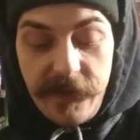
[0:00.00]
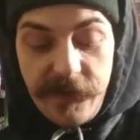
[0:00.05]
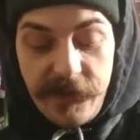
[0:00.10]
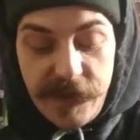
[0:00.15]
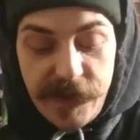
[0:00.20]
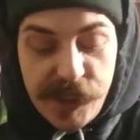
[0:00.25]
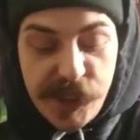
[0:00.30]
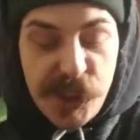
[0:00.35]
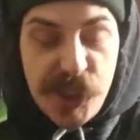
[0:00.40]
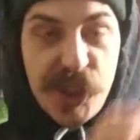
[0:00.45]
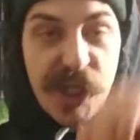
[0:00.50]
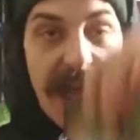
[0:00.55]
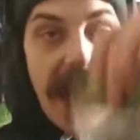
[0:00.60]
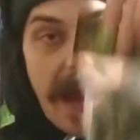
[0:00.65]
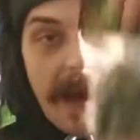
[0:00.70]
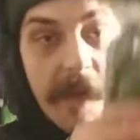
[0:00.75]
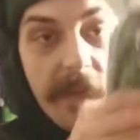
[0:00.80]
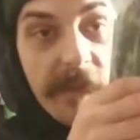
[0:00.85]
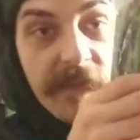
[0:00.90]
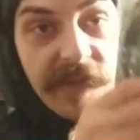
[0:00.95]
the
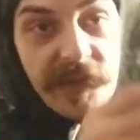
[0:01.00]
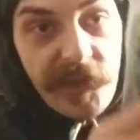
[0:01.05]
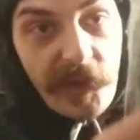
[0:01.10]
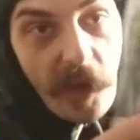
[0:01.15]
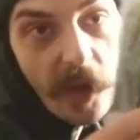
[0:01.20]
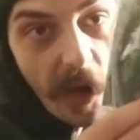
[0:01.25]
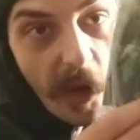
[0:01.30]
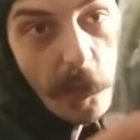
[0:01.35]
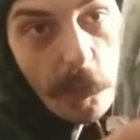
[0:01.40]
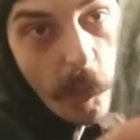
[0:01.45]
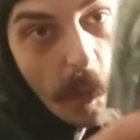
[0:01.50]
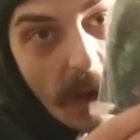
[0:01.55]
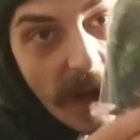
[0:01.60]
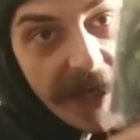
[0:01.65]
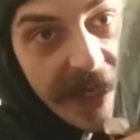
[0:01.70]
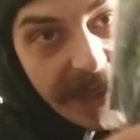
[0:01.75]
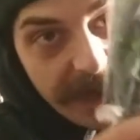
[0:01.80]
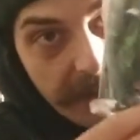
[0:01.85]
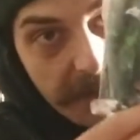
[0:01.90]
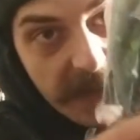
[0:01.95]
gems are
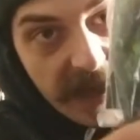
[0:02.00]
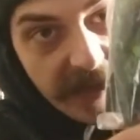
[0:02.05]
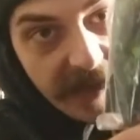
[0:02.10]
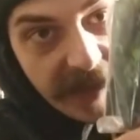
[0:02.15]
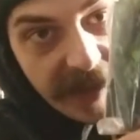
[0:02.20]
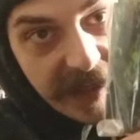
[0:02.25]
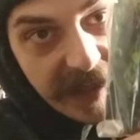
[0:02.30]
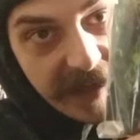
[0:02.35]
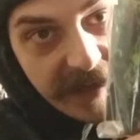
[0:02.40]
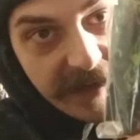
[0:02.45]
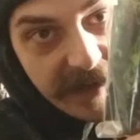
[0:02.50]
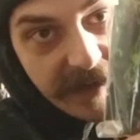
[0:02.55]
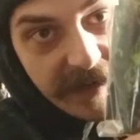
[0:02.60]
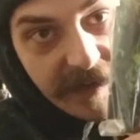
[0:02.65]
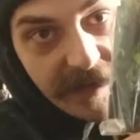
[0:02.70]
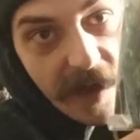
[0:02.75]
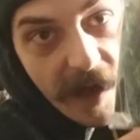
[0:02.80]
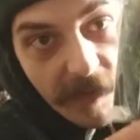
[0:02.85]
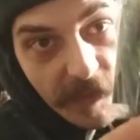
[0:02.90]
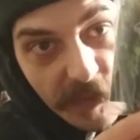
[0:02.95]
1 in a million.
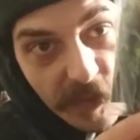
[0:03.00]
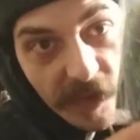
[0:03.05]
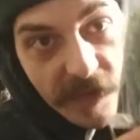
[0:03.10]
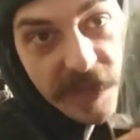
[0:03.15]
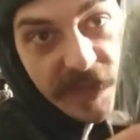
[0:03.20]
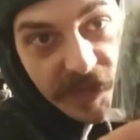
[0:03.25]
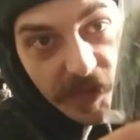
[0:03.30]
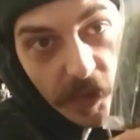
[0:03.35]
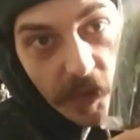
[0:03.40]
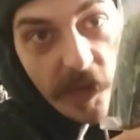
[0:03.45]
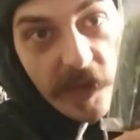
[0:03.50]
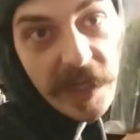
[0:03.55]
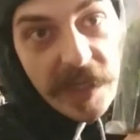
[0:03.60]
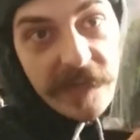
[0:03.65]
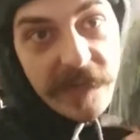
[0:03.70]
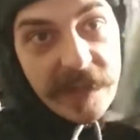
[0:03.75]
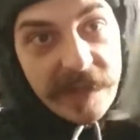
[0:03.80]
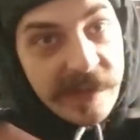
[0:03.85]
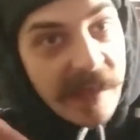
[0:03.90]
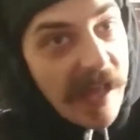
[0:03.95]
I'm really
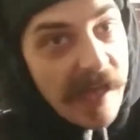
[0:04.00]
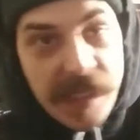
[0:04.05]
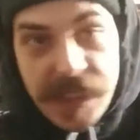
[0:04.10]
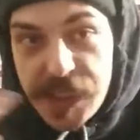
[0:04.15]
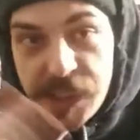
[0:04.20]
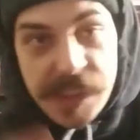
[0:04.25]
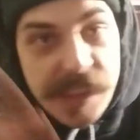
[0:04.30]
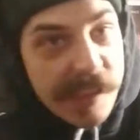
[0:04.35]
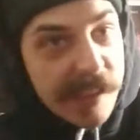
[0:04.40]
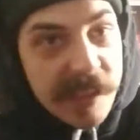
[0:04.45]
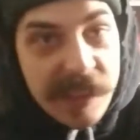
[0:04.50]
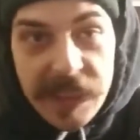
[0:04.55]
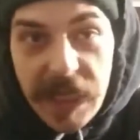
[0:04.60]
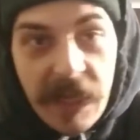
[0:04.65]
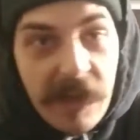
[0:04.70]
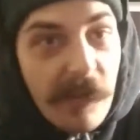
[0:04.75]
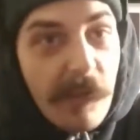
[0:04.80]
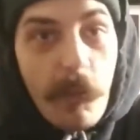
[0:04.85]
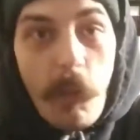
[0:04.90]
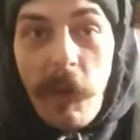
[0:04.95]
sorry. Like, that's just,
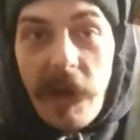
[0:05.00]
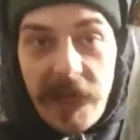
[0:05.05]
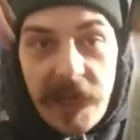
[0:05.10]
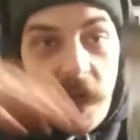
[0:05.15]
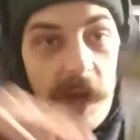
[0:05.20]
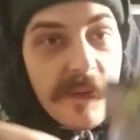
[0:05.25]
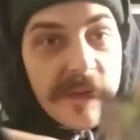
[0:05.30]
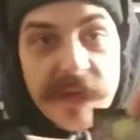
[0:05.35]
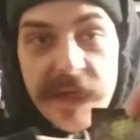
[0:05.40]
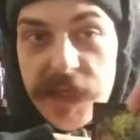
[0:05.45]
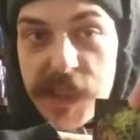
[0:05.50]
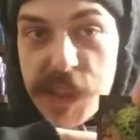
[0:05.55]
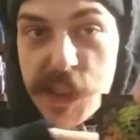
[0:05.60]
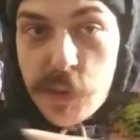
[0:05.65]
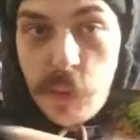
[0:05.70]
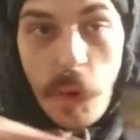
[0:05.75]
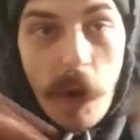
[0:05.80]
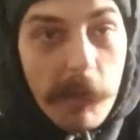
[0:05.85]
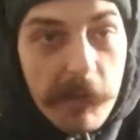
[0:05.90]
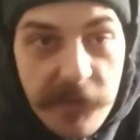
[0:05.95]
when it comes down to
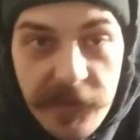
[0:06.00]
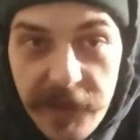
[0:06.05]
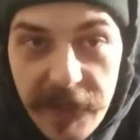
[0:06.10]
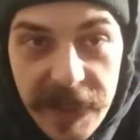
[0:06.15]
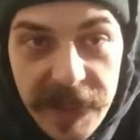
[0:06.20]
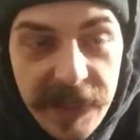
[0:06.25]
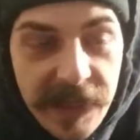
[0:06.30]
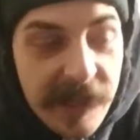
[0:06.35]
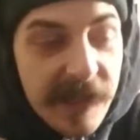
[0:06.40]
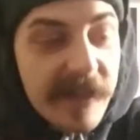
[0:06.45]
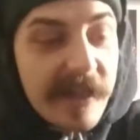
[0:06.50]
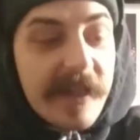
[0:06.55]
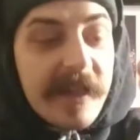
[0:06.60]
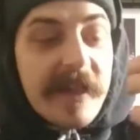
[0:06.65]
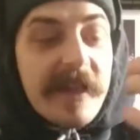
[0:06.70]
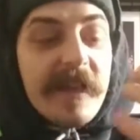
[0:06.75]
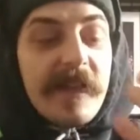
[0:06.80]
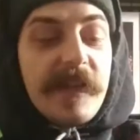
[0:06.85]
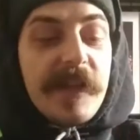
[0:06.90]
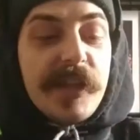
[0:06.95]
Swampthing,
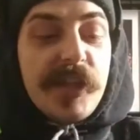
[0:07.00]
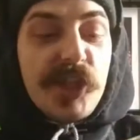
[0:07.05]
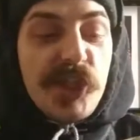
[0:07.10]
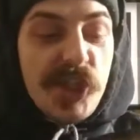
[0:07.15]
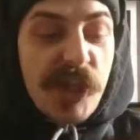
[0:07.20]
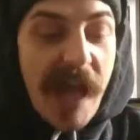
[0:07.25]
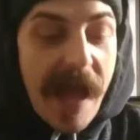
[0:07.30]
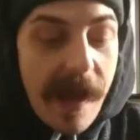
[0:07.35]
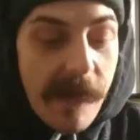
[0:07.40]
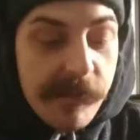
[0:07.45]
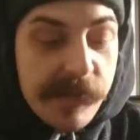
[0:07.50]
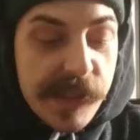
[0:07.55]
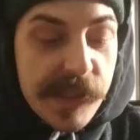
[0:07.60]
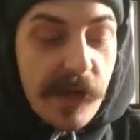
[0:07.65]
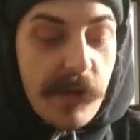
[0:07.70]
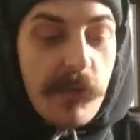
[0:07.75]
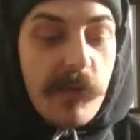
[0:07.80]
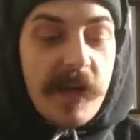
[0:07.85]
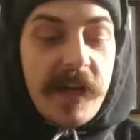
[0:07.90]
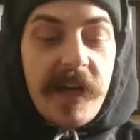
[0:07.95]
the gems
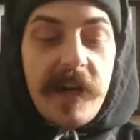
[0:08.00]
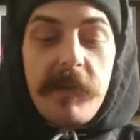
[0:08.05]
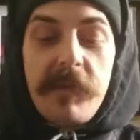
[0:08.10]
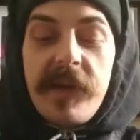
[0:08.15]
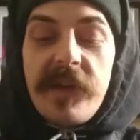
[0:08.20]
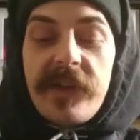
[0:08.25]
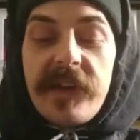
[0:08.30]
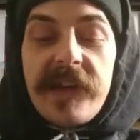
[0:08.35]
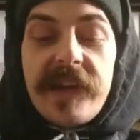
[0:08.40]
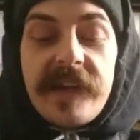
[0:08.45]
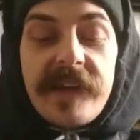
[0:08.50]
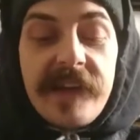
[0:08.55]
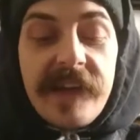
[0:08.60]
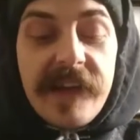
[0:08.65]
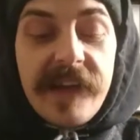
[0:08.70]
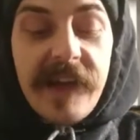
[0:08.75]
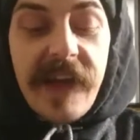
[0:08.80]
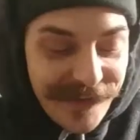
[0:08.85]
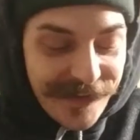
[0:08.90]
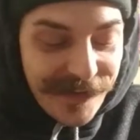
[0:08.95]
are 1 in a million.
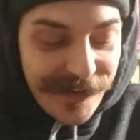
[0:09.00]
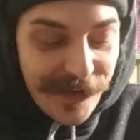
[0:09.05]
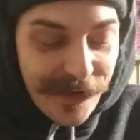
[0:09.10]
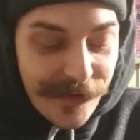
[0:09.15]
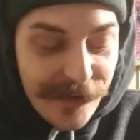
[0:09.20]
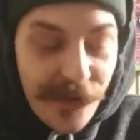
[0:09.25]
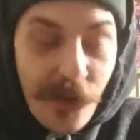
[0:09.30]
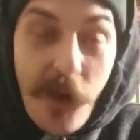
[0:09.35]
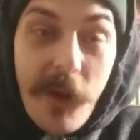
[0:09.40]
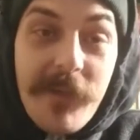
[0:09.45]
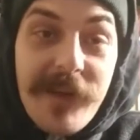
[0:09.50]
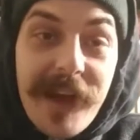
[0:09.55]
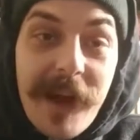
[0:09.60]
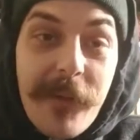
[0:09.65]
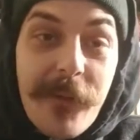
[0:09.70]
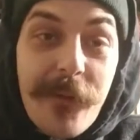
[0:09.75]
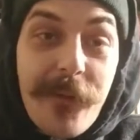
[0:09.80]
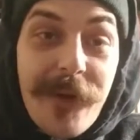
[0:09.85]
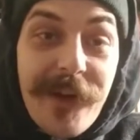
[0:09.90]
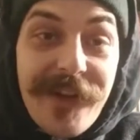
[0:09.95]
So normally
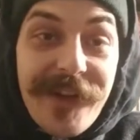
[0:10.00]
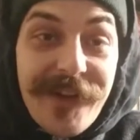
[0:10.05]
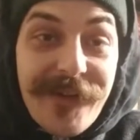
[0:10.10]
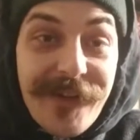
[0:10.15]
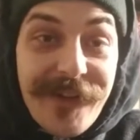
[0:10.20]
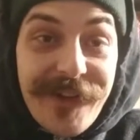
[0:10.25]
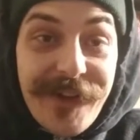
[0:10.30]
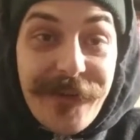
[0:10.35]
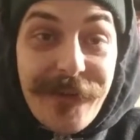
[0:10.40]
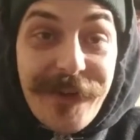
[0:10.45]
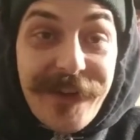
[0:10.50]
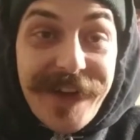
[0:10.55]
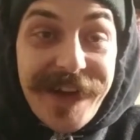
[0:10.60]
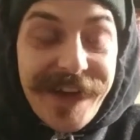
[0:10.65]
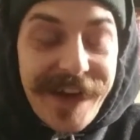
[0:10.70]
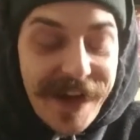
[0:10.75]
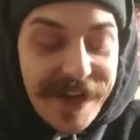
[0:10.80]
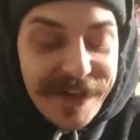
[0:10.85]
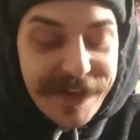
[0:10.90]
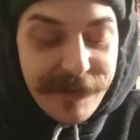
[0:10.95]
I'm really
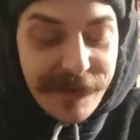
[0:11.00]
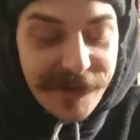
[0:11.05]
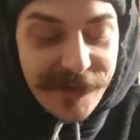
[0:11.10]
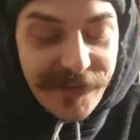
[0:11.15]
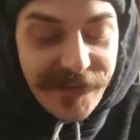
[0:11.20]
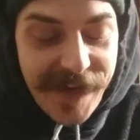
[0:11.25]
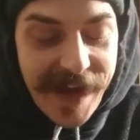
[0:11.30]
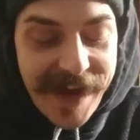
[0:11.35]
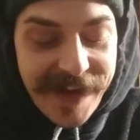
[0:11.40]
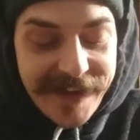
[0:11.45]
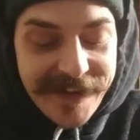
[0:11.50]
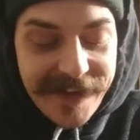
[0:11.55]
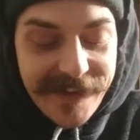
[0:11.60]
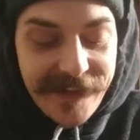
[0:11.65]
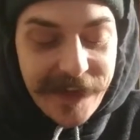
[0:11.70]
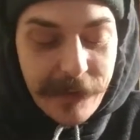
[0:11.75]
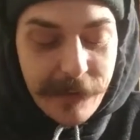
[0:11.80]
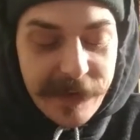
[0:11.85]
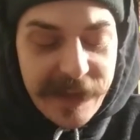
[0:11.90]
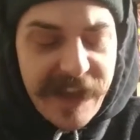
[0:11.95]
nice about the fact
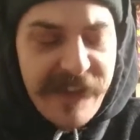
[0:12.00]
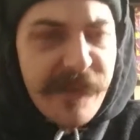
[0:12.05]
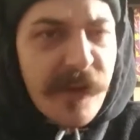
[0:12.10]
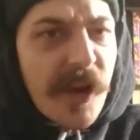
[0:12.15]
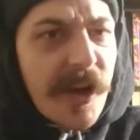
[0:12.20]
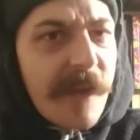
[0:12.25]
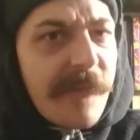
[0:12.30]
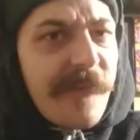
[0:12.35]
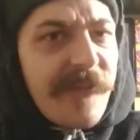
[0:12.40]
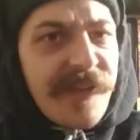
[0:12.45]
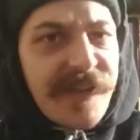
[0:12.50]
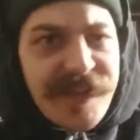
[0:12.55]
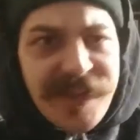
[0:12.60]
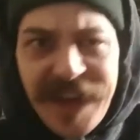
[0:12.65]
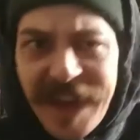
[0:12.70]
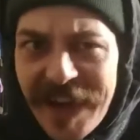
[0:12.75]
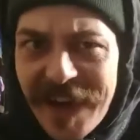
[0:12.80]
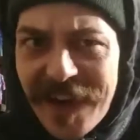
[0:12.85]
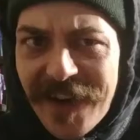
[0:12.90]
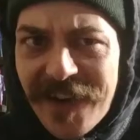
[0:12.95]
that, like, when they've gone up for
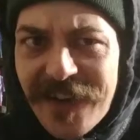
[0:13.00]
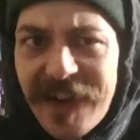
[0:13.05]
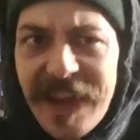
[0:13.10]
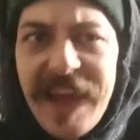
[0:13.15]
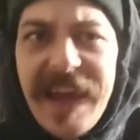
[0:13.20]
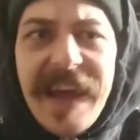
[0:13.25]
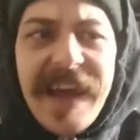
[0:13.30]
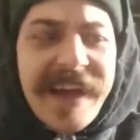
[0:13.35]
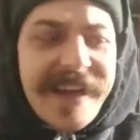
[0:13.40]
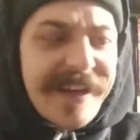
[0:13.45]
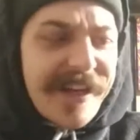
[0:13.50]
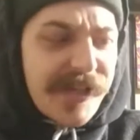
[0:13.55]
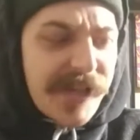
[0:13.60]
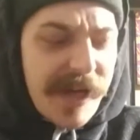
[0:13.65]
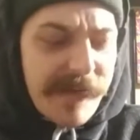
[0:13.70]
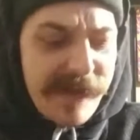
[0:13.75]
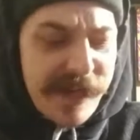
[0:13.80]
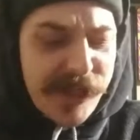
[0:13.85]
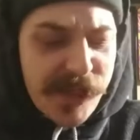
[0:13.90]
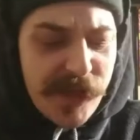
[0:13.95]
sale, and I
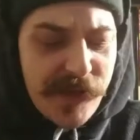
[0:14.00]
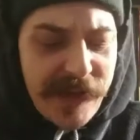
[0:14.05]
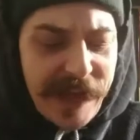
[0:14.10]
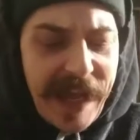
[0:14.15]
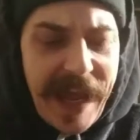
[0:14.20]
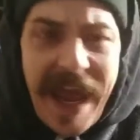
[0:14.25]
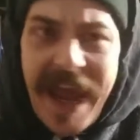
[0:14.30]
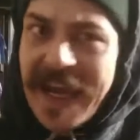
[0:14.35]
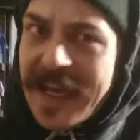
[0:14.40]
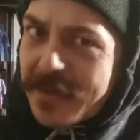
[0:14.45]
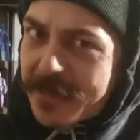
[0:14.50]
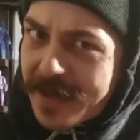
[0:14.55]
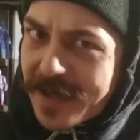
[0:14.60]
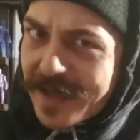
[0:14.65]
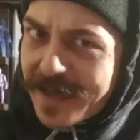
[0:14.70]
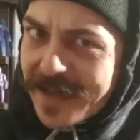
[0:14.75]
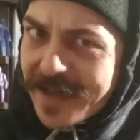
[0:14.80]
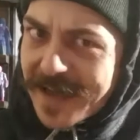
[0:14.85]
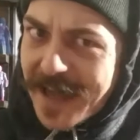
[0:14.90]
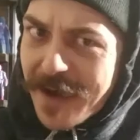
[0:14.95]
try and make sure like
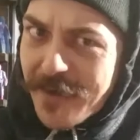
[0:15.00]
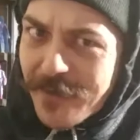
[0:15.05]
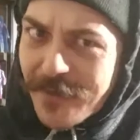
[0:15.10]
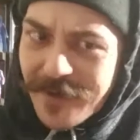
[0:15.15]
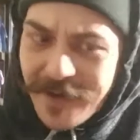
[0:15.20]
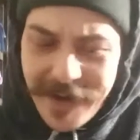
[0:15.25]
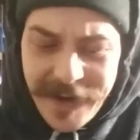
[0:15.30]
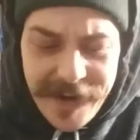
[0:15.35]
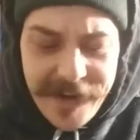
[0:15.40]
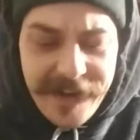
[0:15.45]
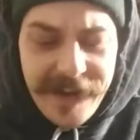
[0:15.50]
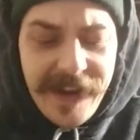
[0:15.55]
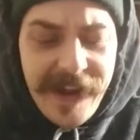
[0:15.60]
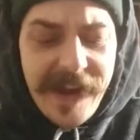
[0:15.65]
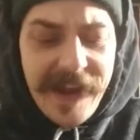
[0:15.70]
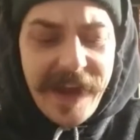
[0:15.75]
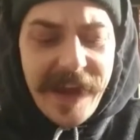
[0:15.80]
anybody can get one